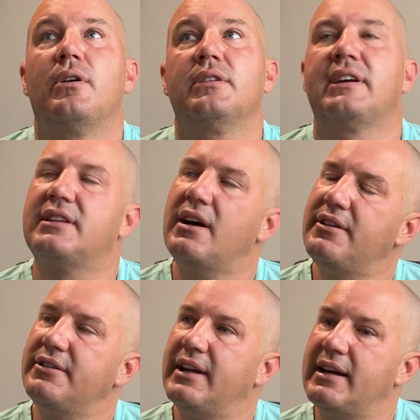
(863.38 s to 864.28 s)
like the
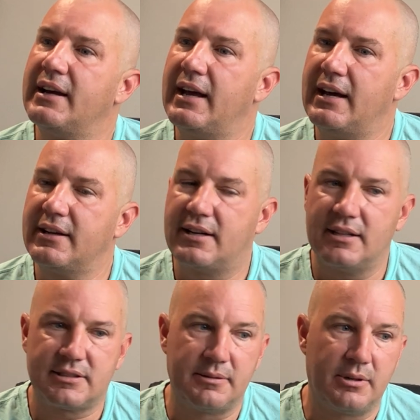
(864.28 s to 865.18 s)
other day I had a
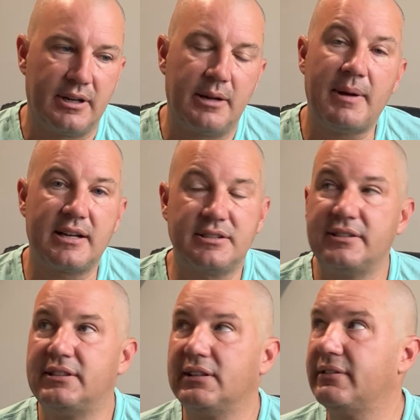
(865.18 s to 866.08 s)
customer, and I'm
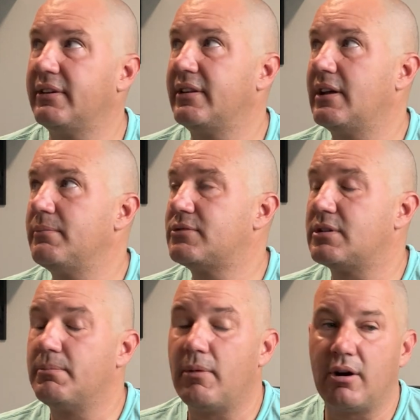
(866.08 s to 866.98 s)
actually delivering them
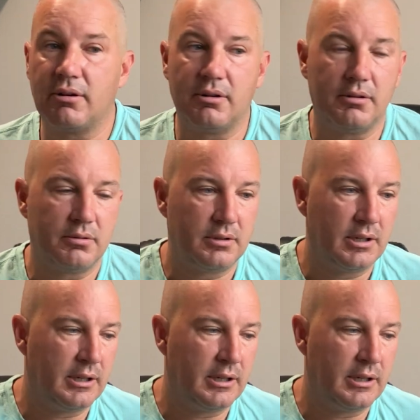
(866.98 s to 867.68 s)
tomorrow,